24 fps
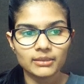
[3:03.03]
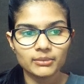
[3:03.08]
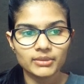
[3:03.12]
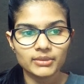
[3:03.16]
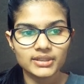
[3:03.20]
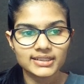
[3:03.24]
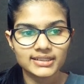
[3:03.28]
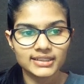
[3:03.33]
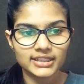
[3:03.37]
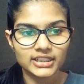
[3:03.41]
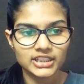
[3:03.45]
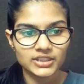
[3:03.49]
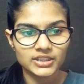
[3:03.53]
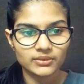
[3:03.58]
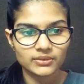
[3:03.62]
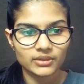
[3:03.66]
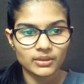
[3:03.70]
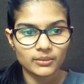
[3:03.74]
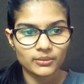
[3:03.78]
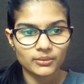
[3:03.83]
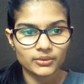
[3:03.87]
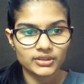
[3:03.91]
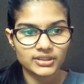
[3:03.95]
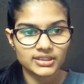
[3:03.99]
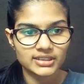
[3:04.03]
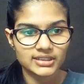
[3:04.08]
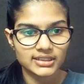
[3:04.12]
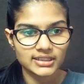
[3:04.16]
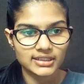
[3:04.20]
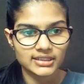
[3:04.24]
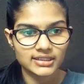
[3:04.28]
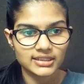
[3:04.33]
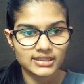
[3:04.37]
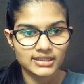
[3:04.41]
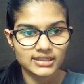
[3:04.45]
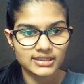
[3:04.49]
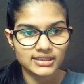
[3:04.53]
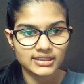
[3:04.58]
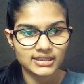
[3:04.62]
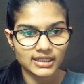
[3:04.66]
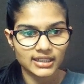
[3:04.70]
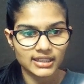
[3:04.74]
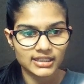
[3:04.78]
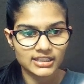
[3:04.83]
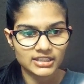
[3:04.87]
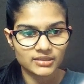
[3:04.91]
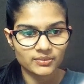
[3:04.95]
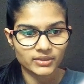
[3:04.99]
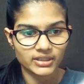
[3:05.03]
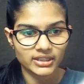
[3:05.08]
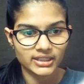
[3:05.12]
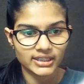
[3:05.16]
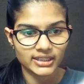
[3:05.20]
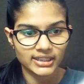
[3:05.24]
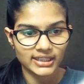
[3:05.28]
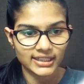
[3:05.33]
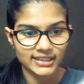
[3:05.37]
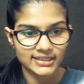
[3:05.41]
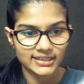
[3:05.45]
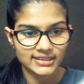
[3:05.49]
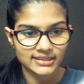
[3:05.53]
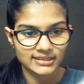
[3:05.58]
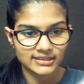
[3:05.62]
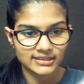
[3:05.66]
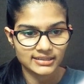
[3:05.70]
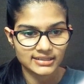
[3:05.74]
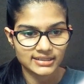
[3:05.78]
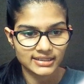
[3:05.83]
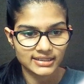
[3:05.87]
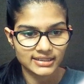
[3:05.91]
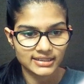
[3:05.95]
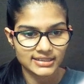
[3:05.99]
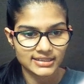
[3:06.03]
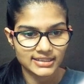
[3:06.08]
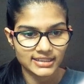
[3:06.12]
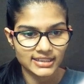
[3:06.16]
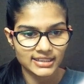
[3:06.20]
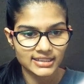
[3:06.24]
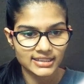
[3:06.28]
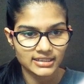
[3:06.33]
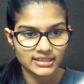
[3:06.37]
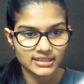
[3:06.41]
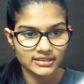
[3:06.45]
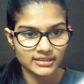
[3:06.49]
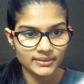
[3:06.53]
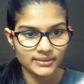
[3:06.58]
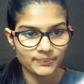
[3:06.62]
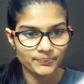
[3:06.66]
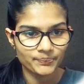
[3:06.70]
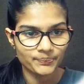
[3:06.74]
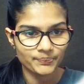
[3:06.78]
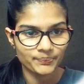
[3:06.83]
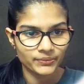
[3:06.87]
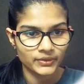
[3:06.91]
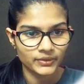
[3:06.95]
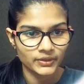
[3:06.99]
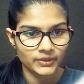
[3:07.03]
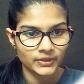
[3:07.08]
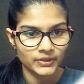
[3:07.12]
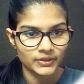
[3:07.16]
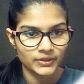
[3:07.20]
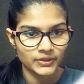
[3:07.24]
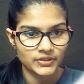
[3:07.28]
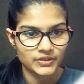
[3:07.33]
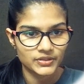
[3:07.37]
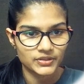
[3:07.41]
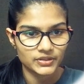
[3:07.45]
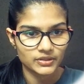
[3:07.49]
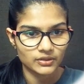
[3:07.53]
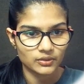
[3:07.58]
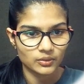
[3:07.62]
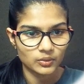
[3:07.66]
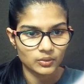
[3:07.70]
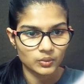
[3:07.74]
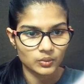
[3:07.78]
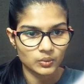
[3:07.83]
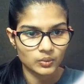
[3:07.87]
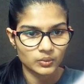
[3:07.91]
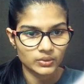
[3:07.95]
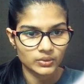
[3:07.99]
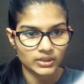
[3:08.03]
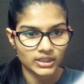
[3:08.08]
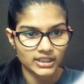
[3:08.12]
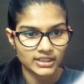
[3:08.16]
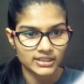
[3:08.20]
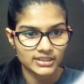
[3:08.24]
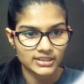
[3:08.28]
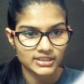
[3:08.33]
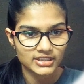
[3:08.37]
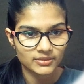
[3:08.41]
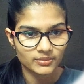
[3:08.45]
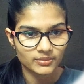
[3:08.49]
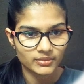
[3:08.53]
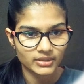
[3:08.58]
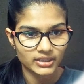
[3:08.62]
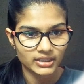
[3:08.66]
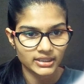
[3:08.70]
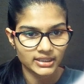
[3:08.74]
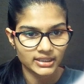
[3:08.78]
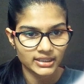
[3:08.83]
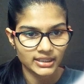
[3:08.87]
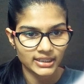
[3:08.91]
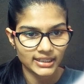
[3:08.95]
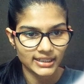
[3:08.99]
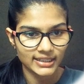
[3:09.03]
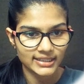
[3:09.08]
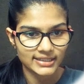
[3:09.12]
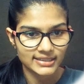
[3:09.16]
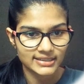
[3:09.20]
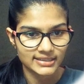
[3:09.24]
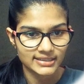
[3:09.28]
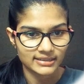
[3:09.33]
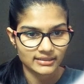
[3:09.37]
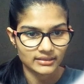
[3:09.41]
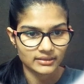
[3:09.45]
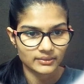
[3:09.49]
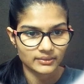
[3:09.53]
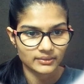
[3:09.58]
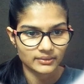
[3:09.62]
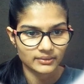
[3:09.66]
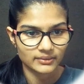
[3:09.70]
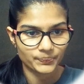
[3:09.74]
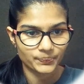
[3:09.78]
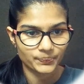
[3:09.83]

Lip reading: than my CSV, I'm going to set this as my XLSX data. So that is my Excel.